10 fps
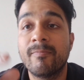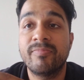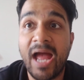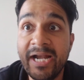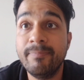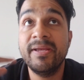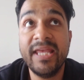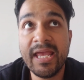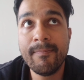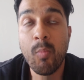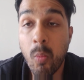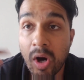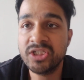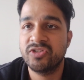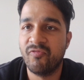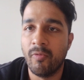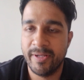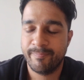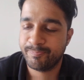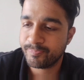that became worse for
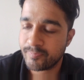me.